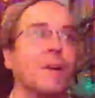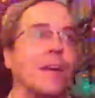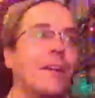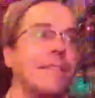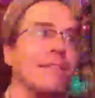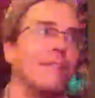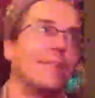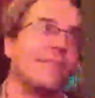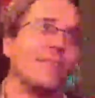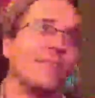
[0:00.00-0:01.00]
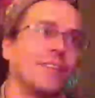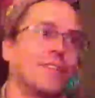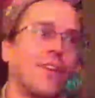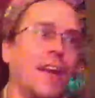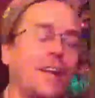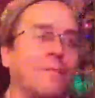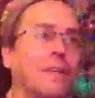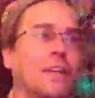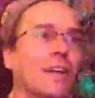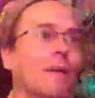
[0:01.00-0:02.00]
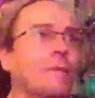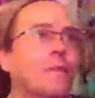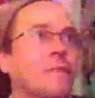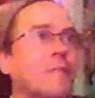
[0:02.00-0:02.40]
but it's cracking me up.